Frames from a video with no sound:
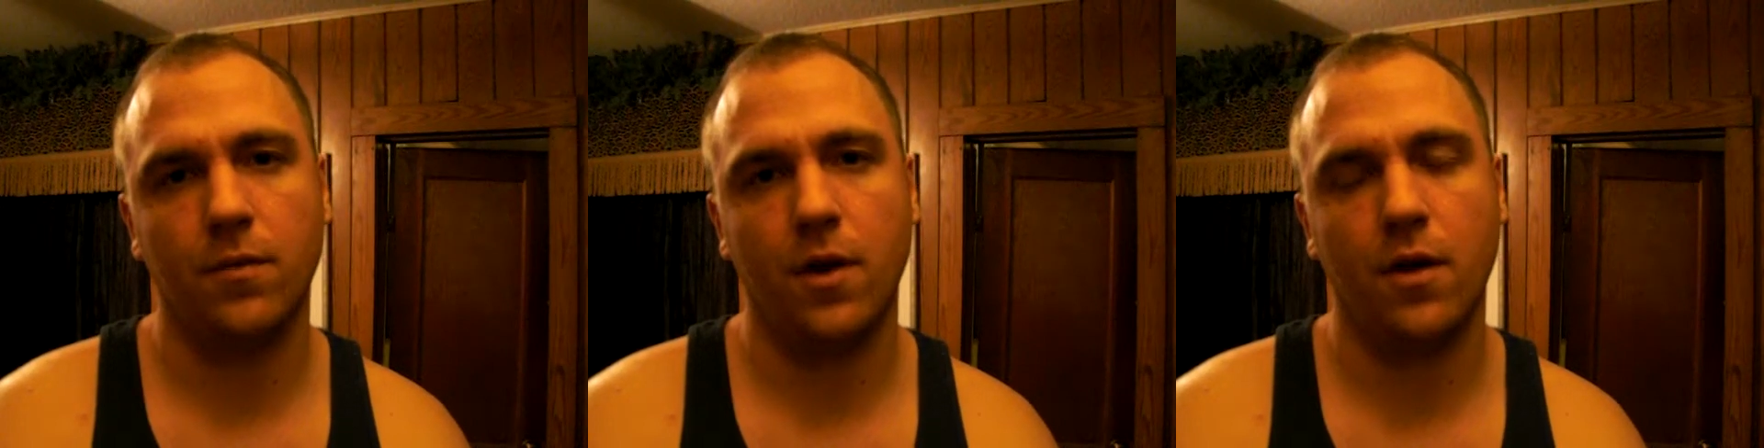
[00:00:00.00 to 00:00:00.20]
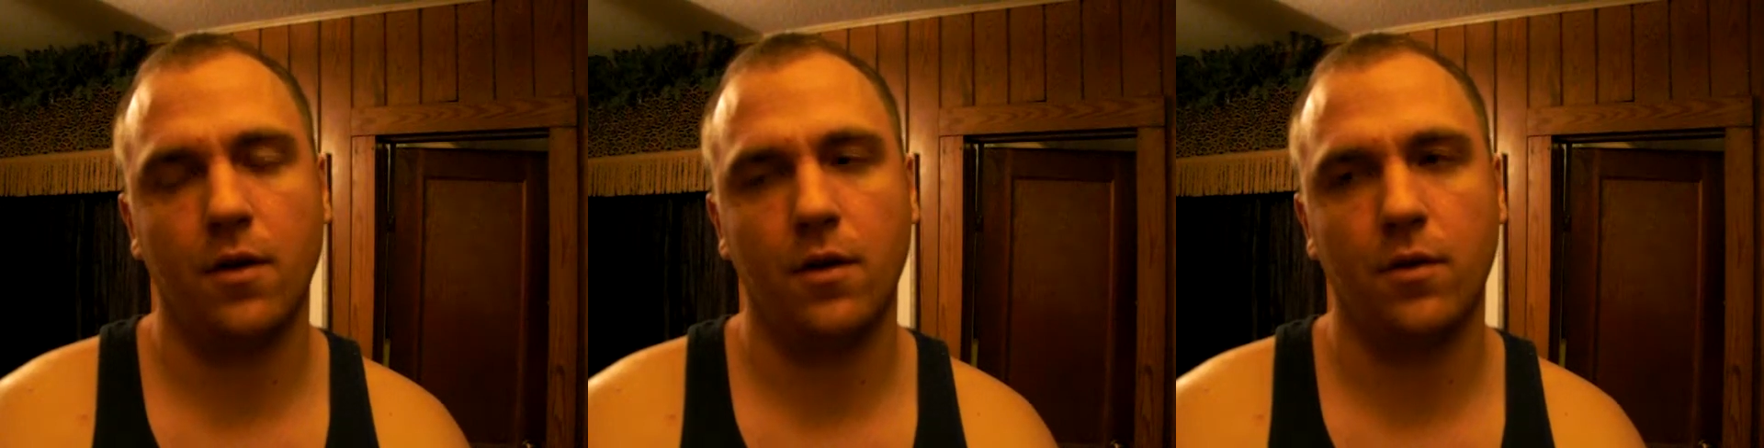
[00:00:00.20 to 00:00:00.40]

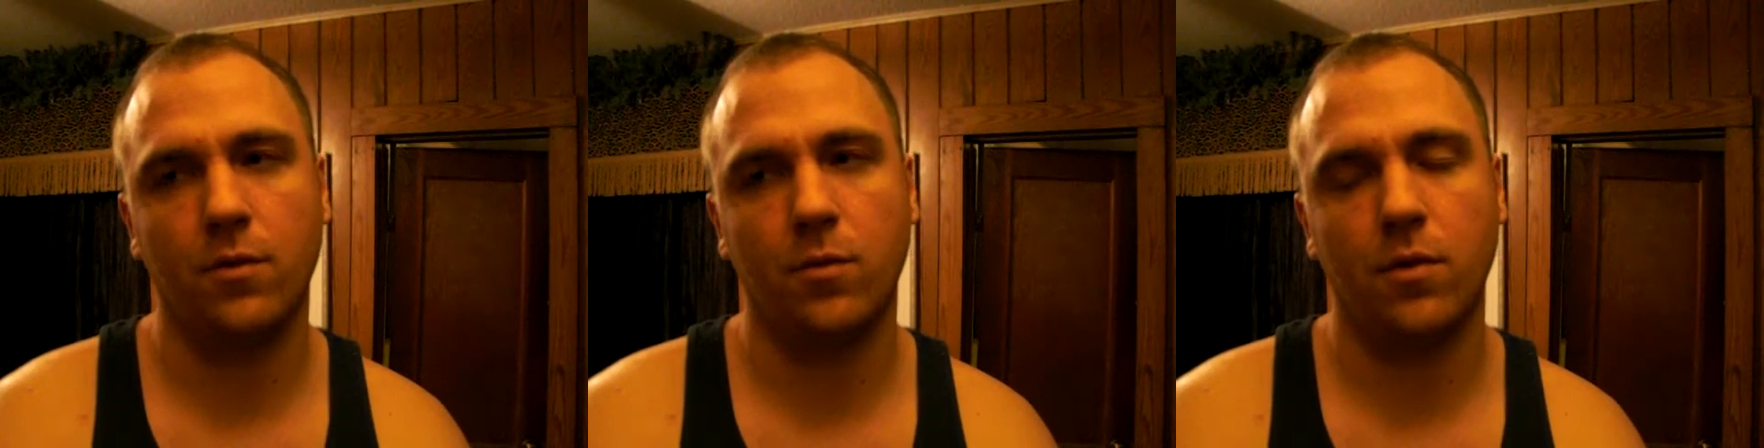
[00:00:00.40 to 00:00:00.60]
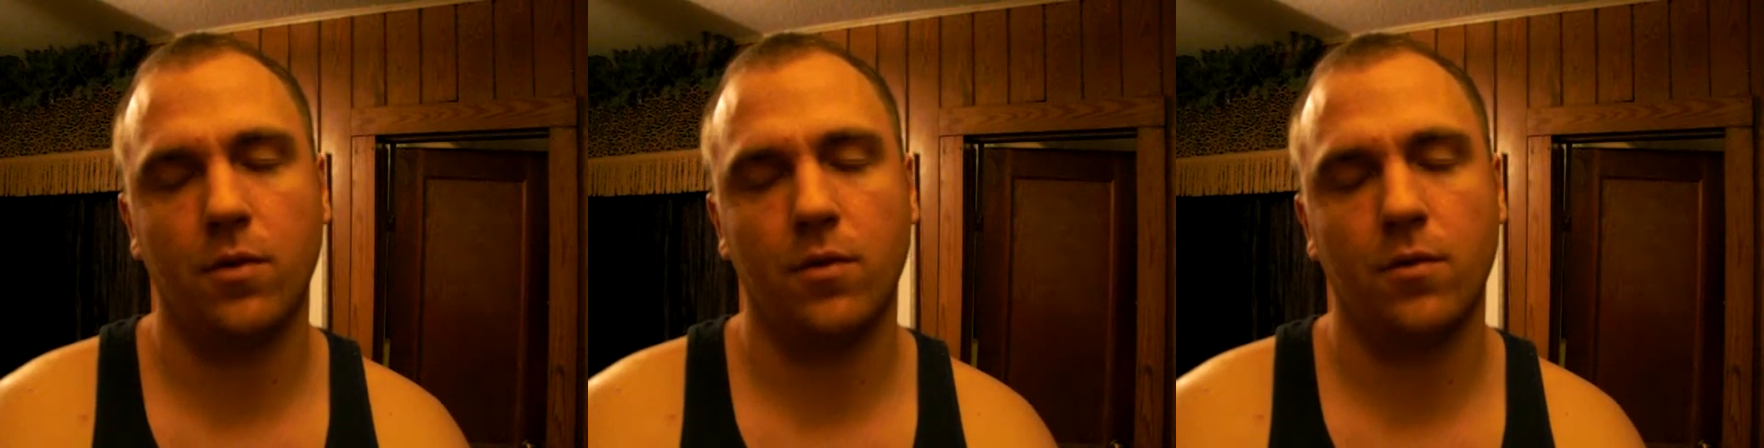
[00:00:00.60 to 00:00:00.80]
at
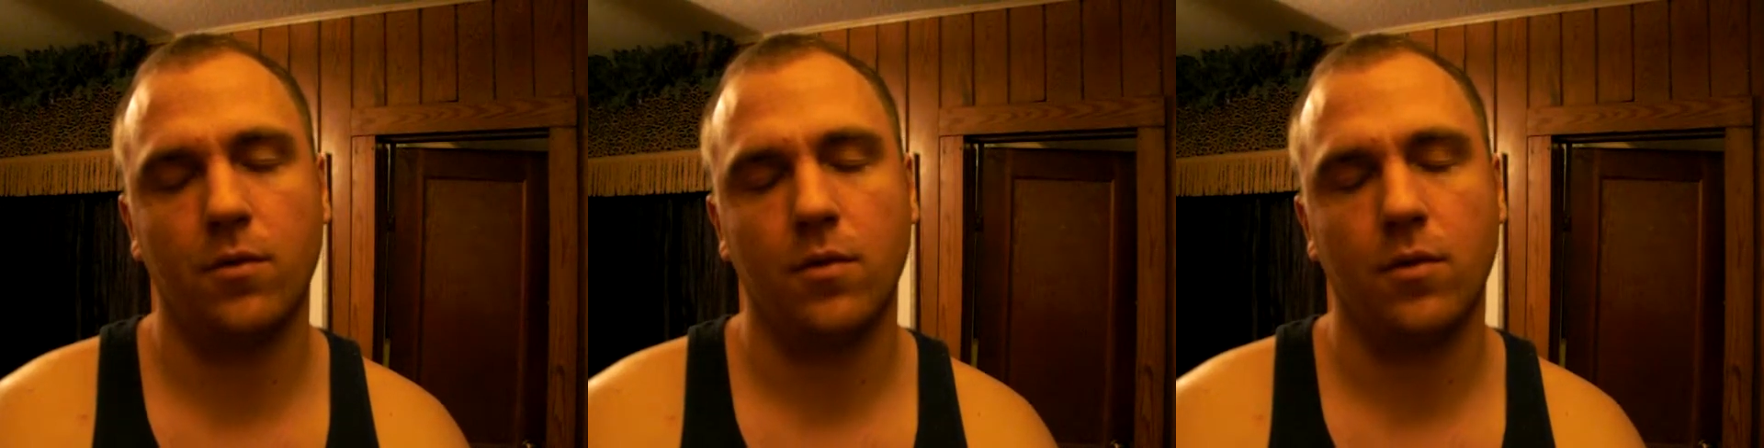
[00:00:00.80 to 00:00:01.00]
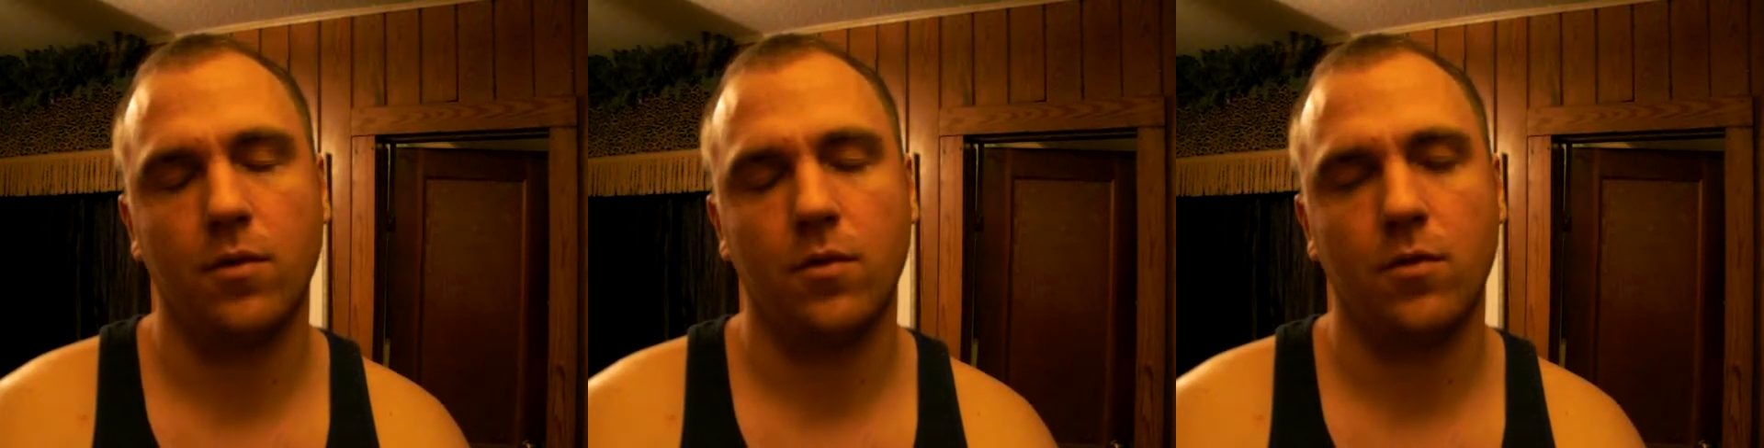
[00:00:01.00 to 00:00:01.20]
least with
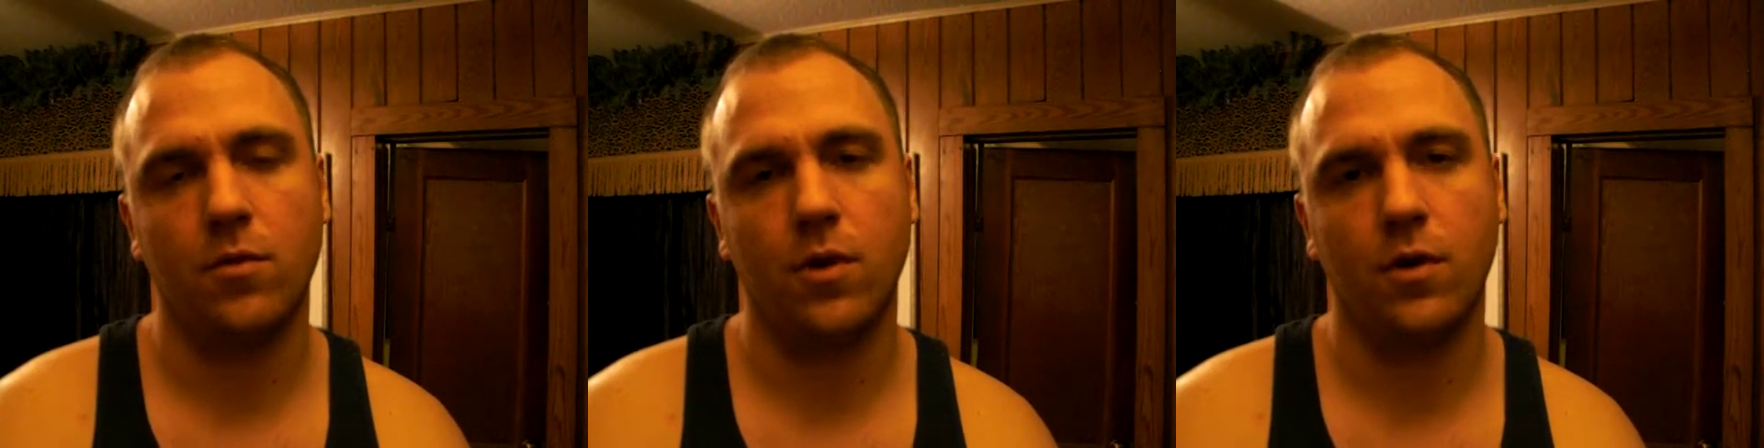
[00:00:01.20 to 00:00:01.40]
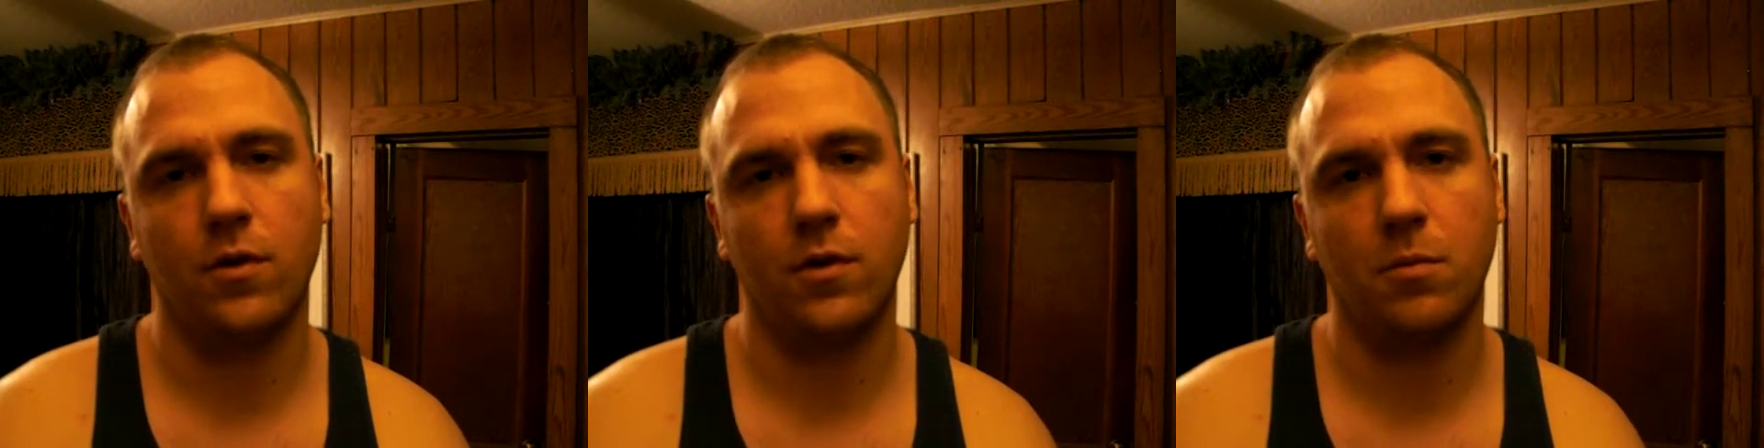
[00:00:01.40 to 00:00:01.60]

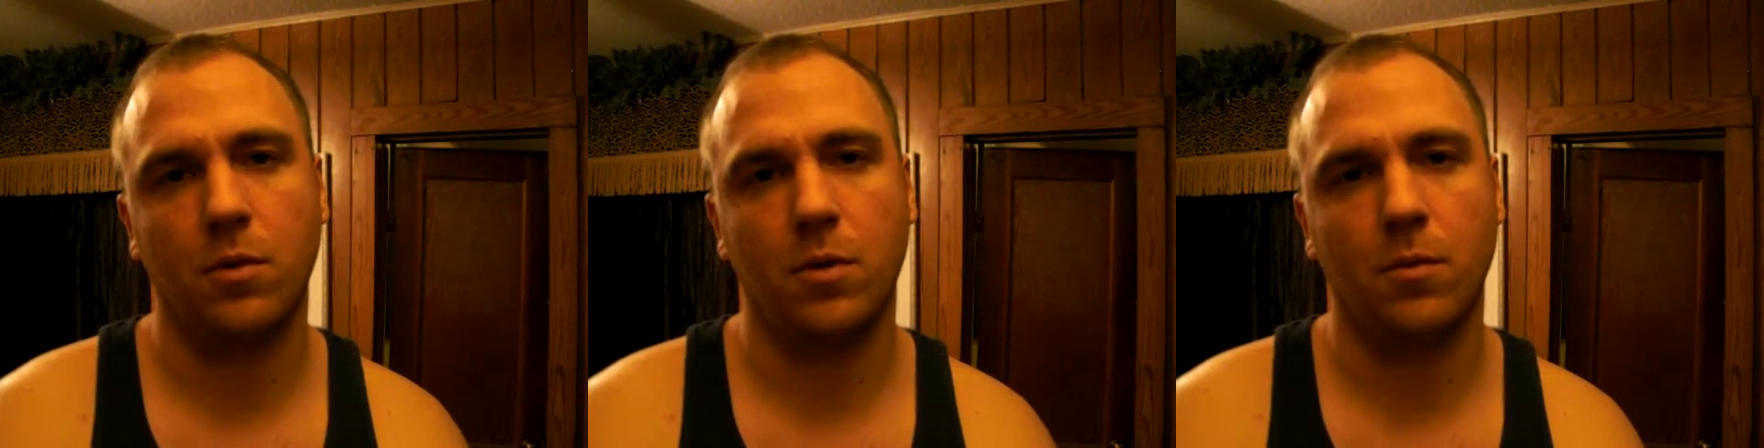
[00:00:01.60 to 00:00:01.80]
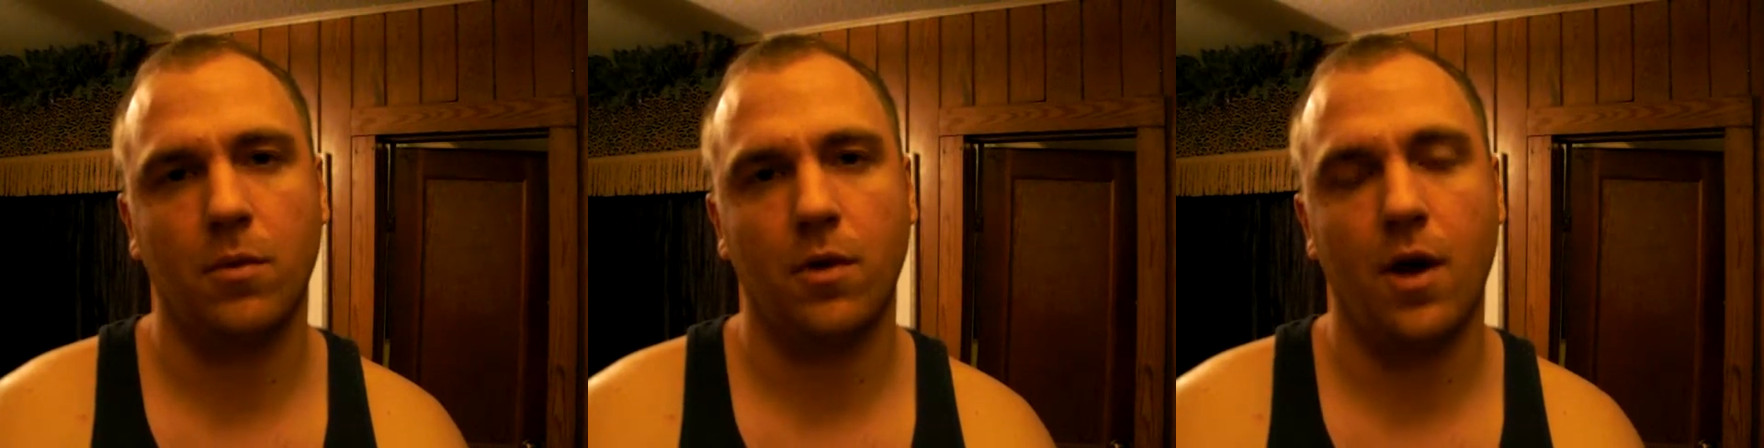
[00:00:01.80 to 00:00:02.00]
trusting
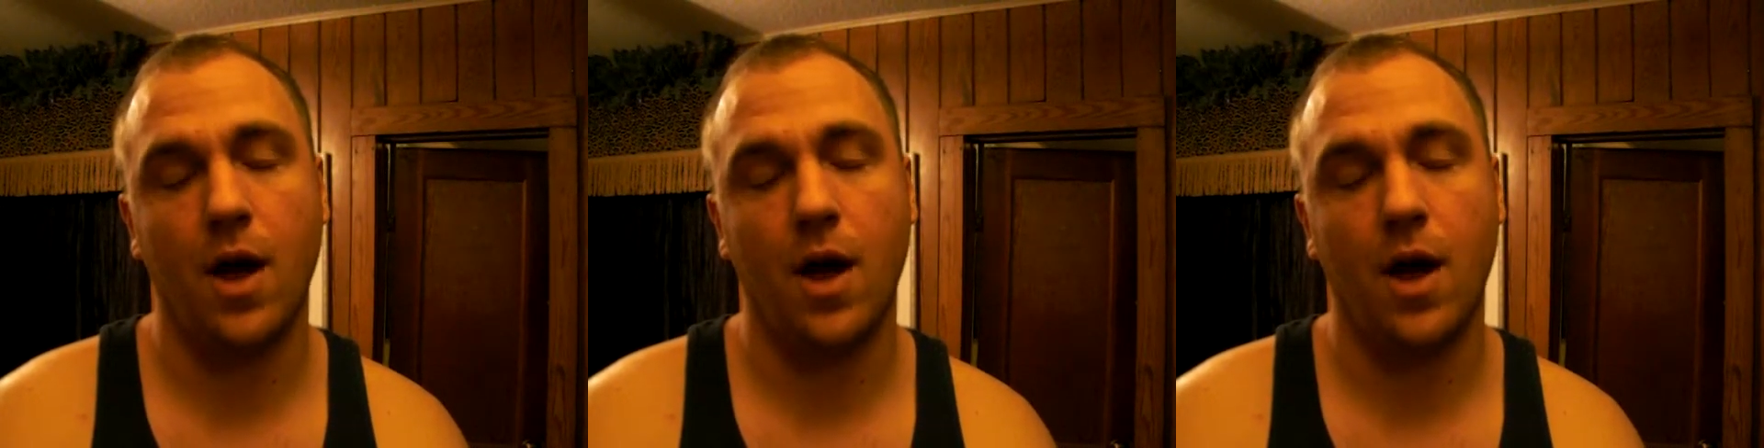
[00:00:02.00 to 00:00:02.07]
people.